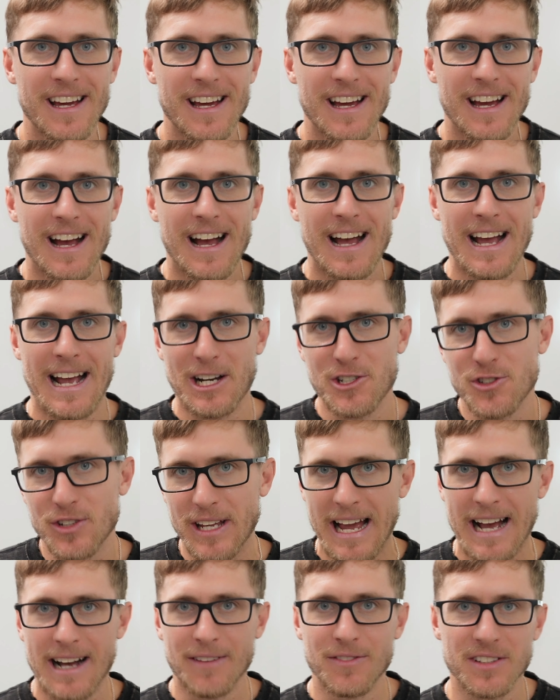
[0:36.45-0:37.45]
I actually
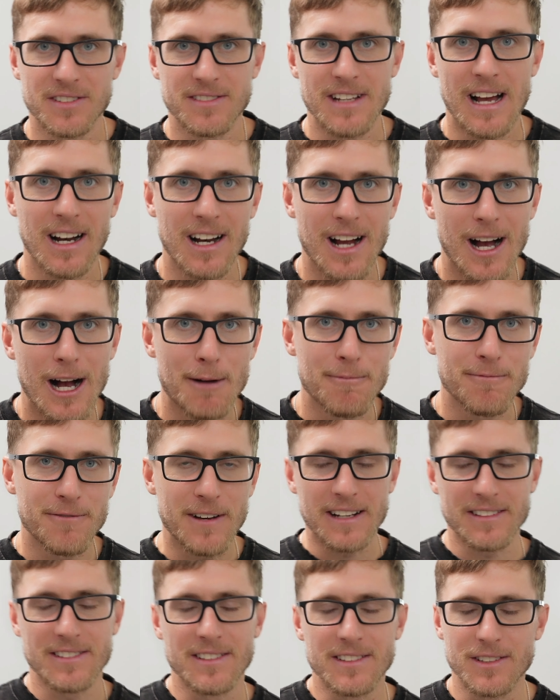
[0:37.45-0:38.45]
have this .com,
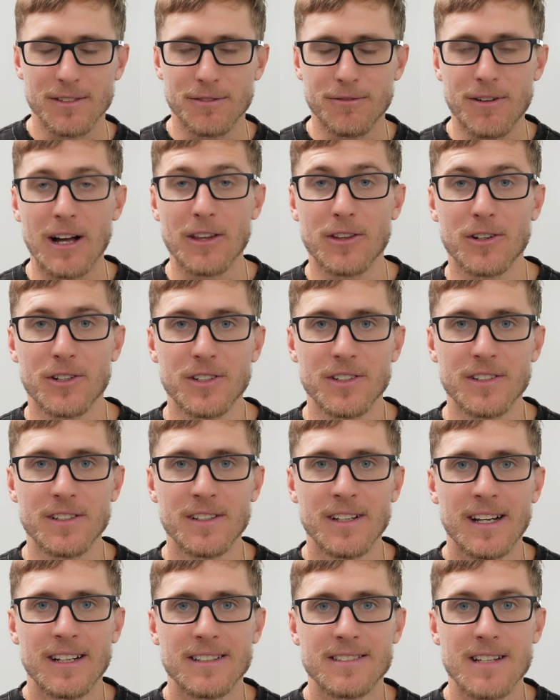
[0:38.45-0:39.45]

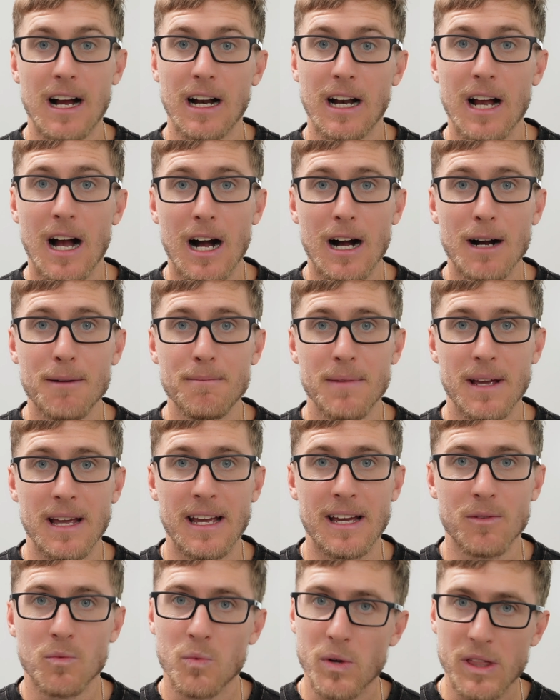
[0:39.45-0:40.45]
facetsoffatherhood.com.
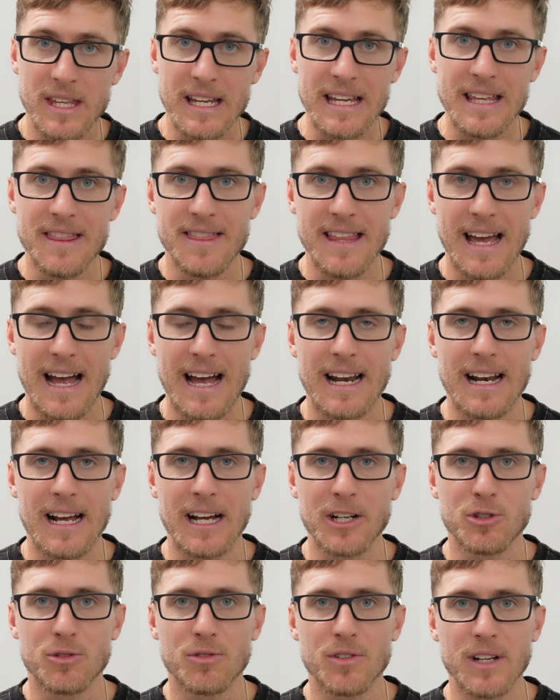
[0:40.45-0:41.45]
And within that, I
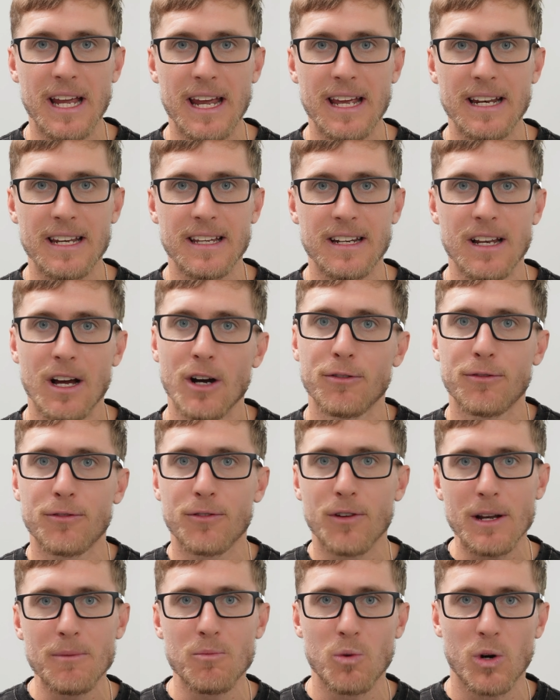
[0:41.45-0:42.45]
created a
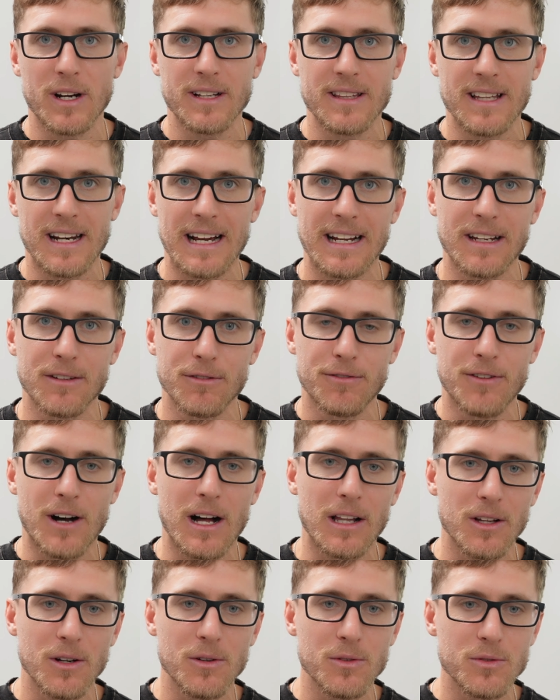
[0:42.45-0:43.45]
framework that I could
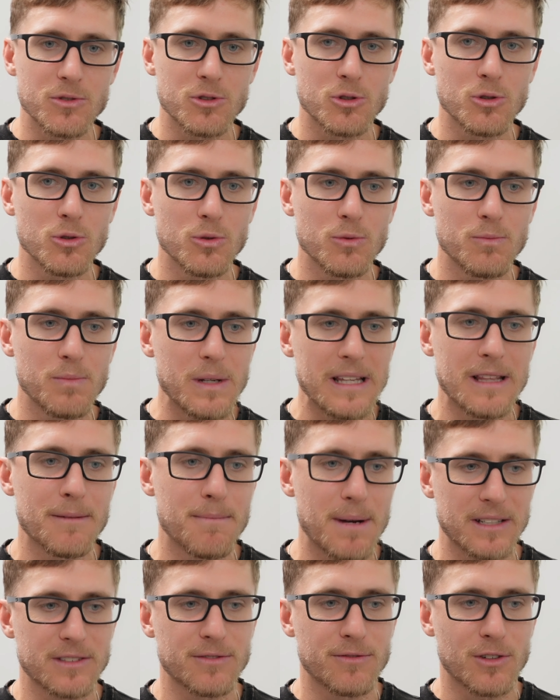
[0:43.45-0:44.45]
follow to be the
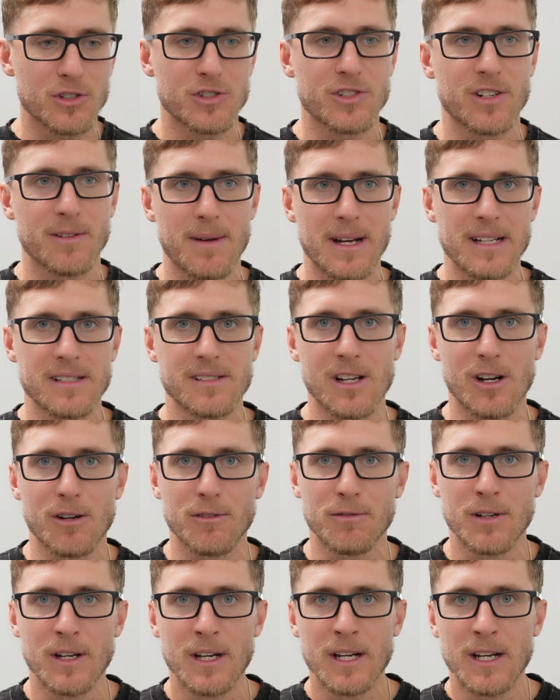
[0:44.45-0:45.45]
best version of
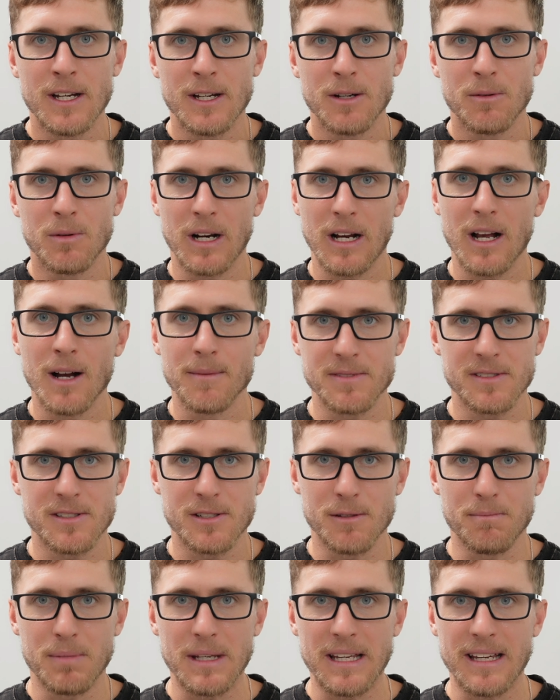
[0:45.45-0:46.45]
myself when it comes
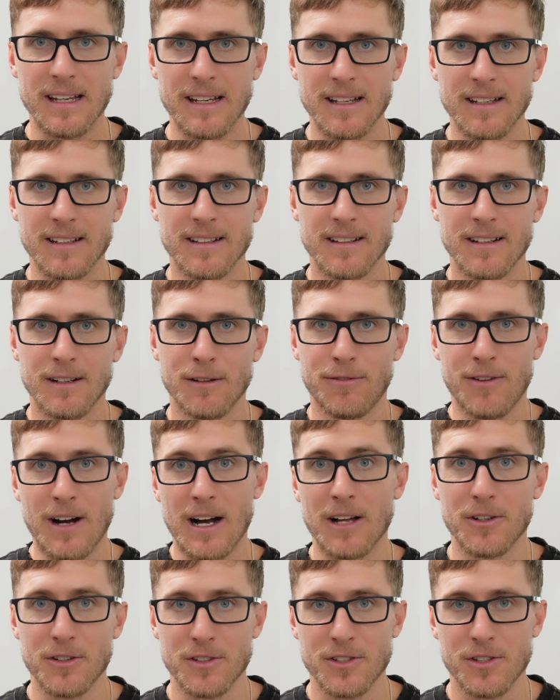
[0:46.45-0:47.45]
to being a
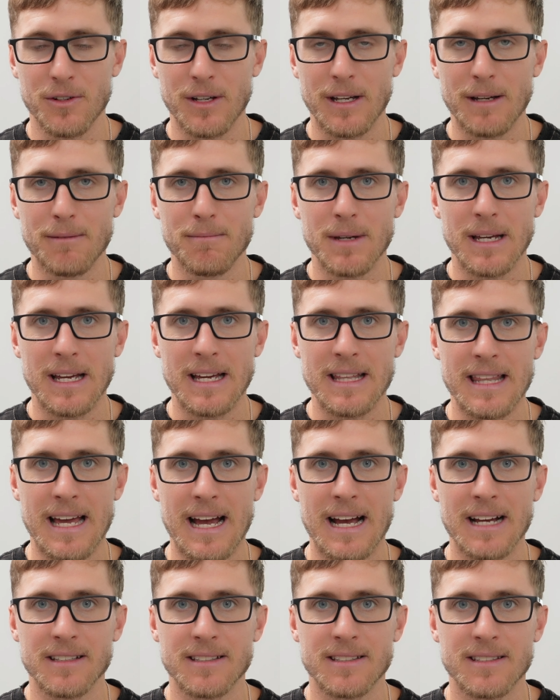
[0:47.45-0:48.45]
father to him. And
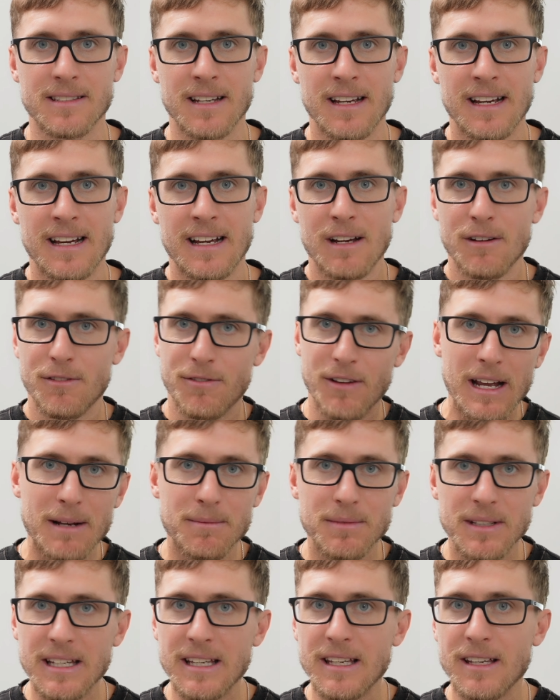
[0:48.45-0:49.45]
that's
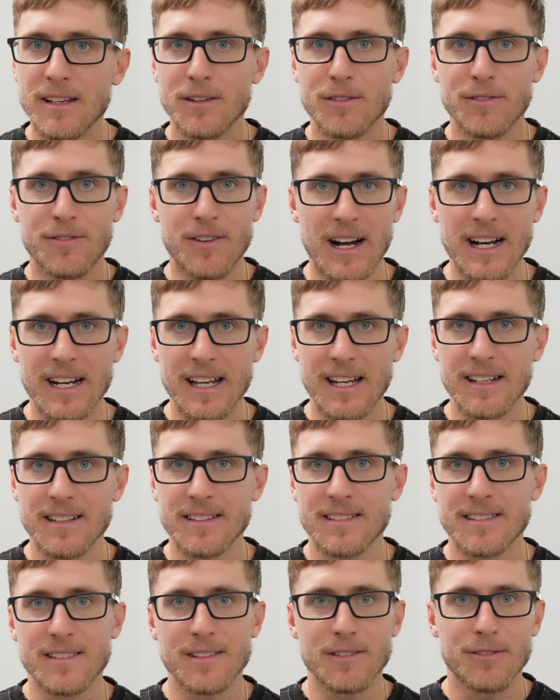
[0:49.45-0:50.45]
family,
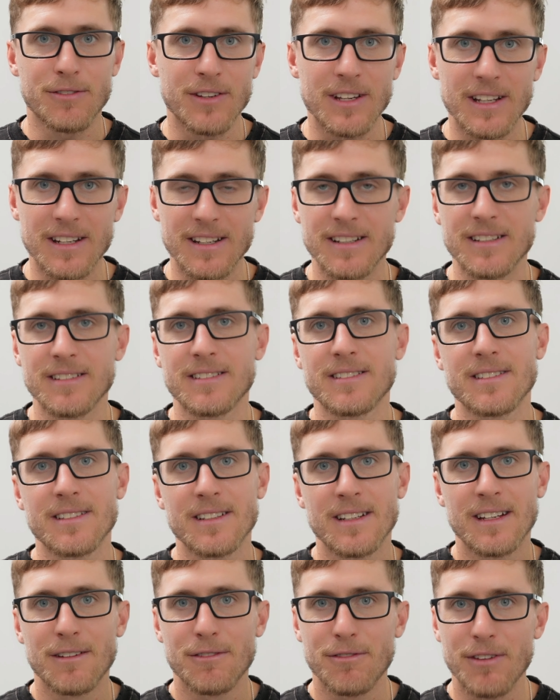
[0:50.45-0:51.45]
finance, fitness,
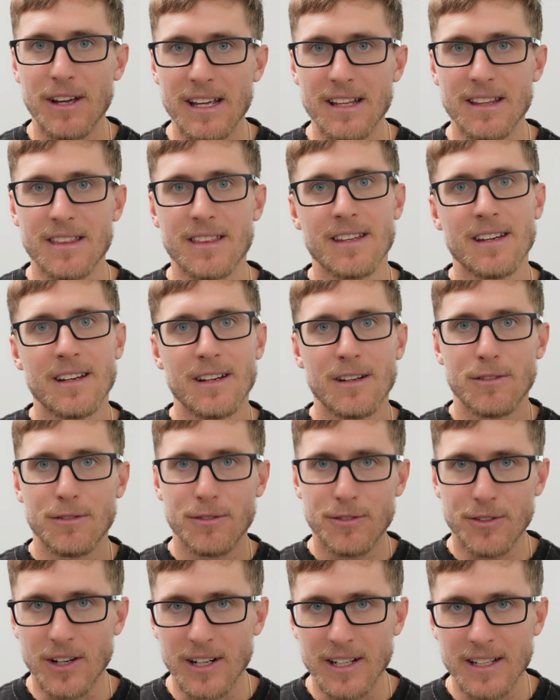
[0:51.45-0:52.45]
faith,
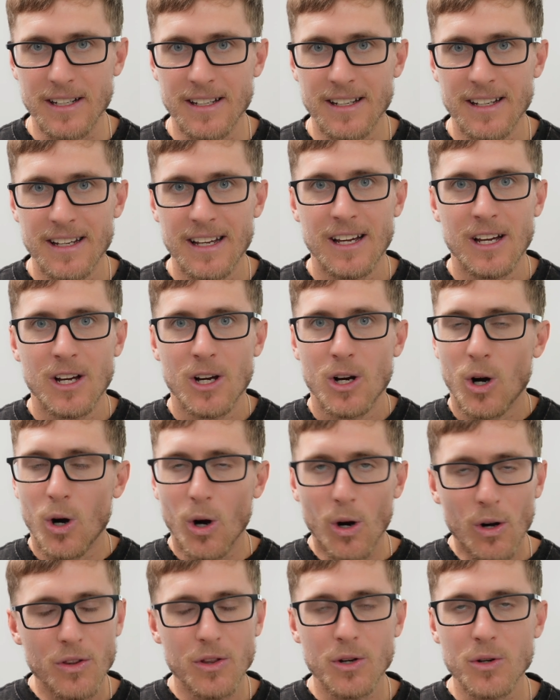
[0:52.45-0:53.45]
fun.
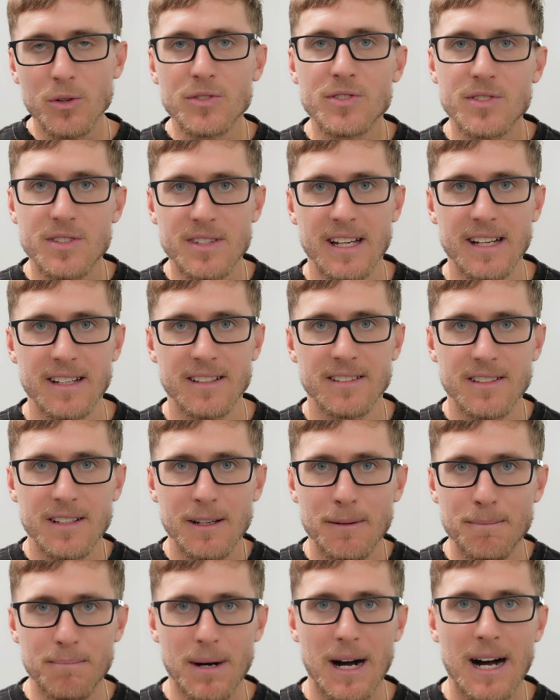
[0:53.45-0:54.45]
All those things
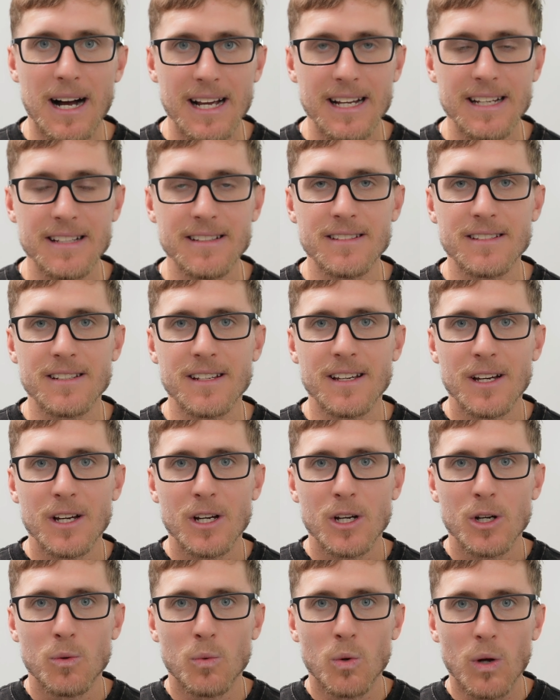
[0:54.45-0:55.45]
combined
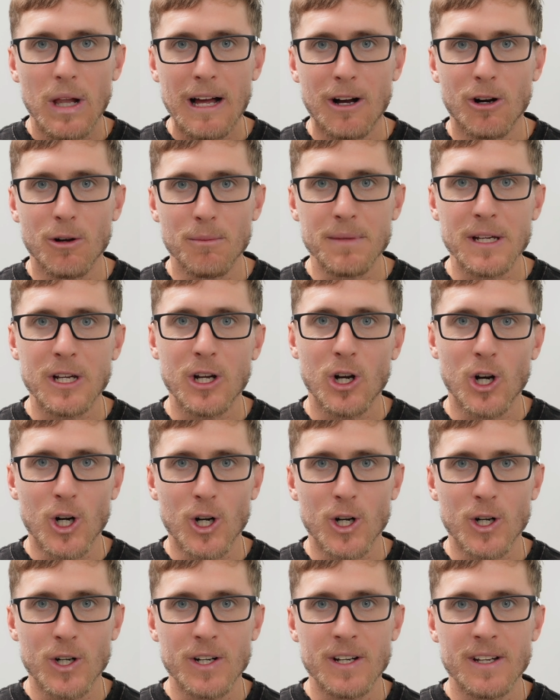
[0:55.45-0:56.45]
will help me
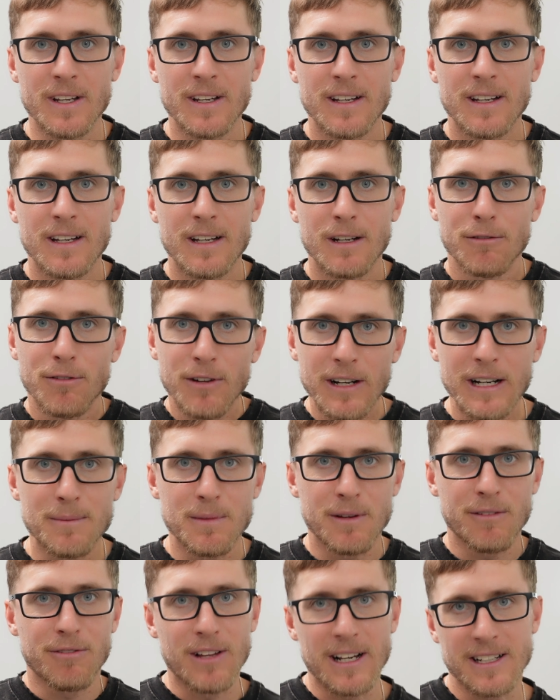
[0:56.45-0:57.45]
earn freedom
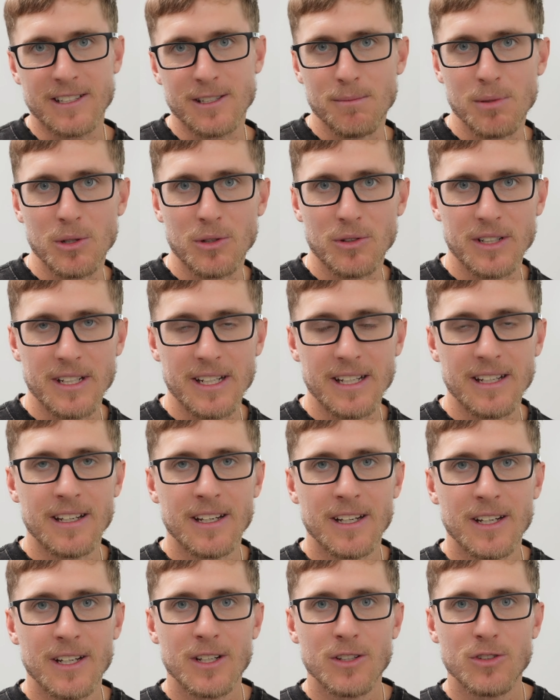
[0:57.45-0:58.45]
and flexibility
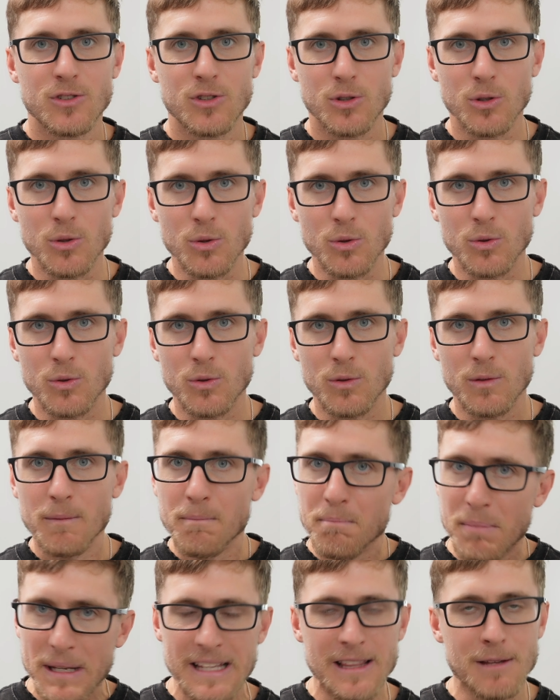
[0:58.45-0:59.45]
to
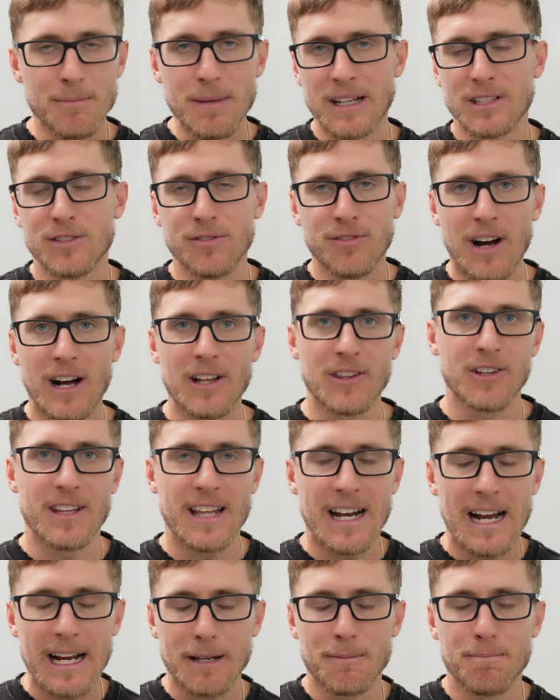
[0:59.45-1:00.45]
be the best father
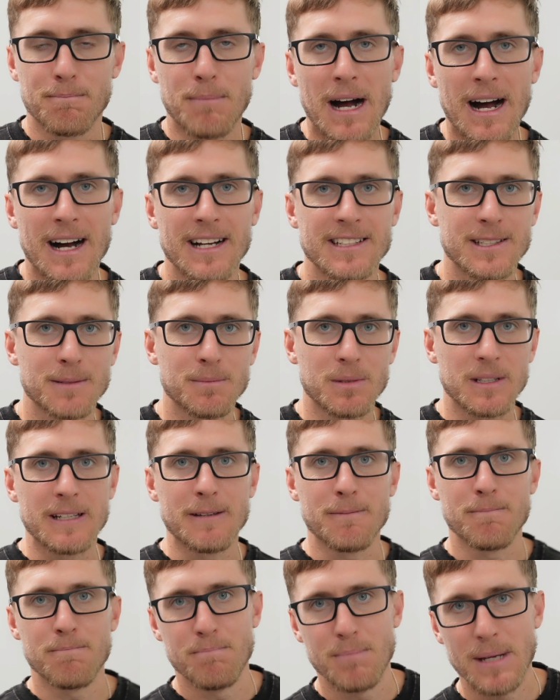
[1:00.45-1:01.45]
that I could
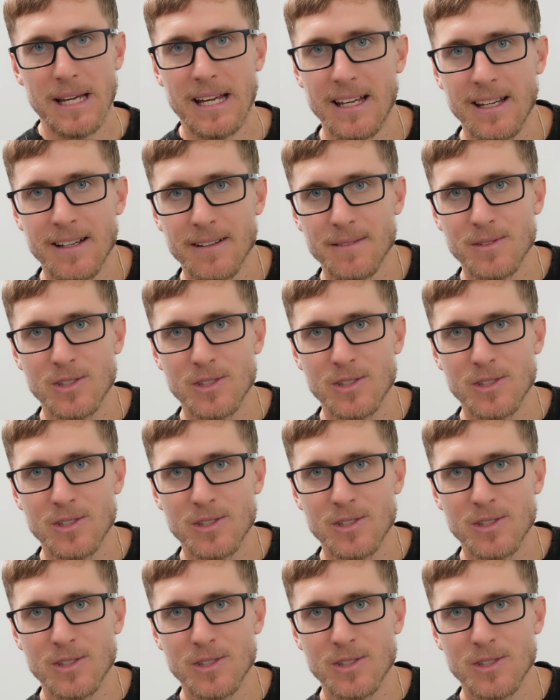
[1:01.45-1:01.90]
possibly be.